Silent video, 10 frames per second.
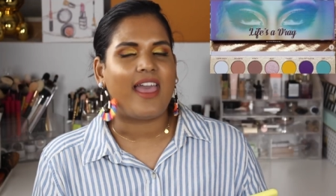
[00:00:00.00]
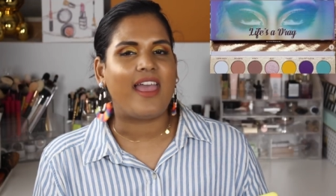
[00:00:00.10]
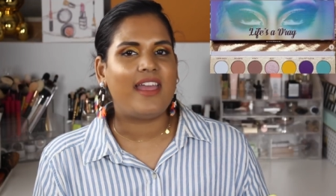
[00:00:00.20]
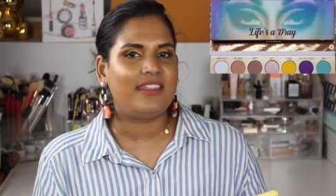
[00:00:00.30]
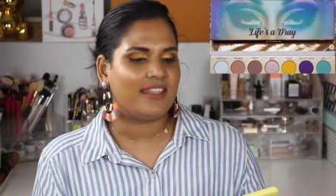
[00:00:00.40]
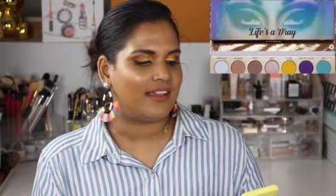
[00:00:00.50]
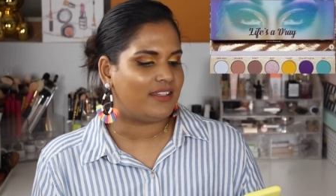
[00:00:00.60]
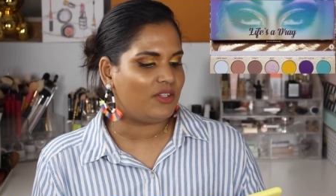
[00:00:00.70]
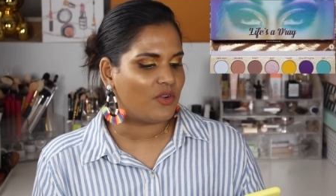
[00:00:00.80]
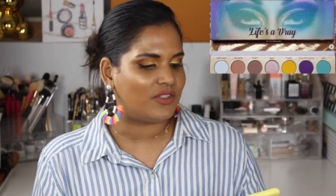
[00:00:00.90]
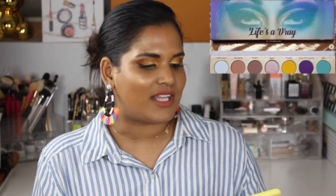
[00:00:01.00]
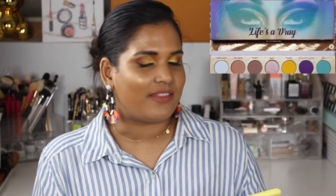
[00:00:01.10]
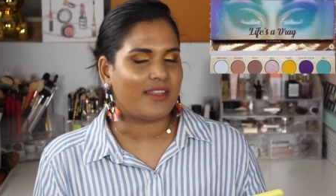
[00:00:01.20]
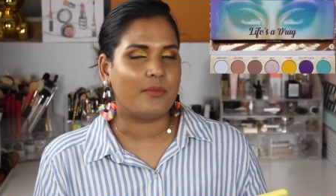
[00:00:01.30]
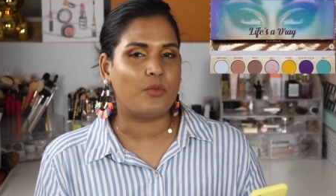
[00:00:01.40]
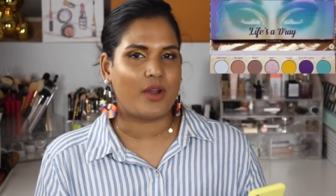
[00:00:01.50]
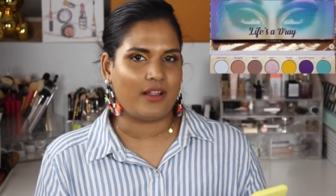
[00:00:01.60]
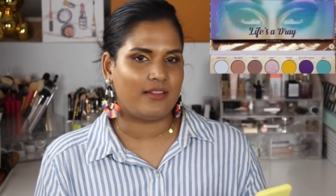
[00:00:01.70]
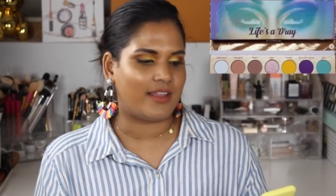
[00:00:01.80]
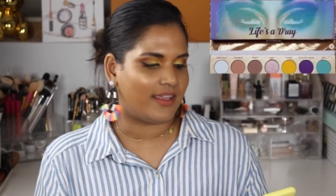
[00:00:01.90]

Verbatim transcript: and, you know, done them well.